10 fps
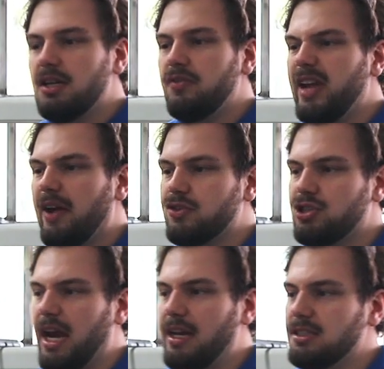we have
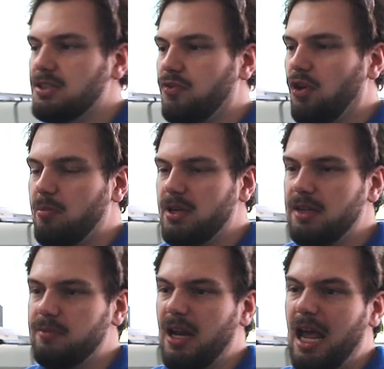changed from
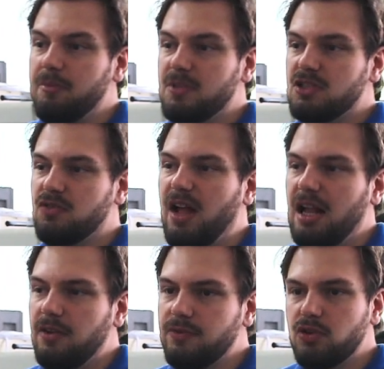an
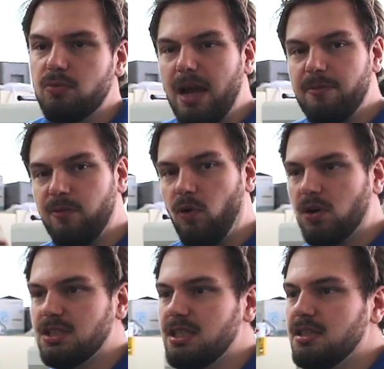M12 to an
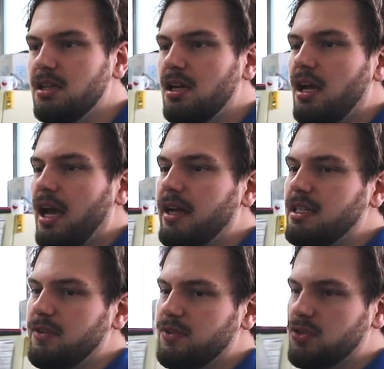M14 and
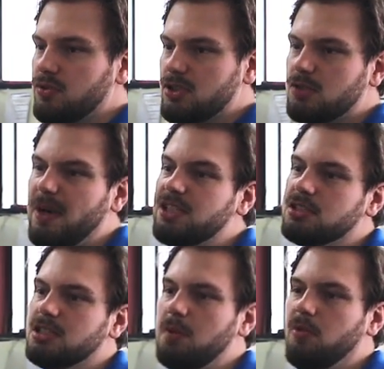even to a
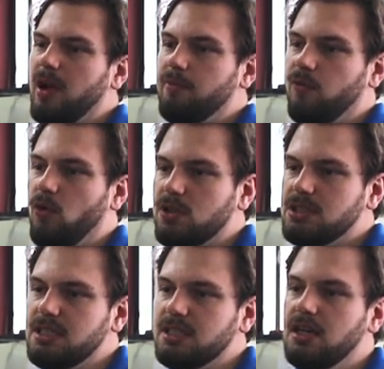special type of
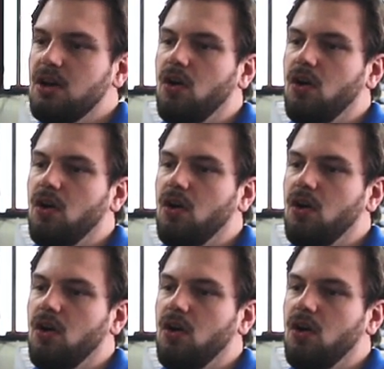M14,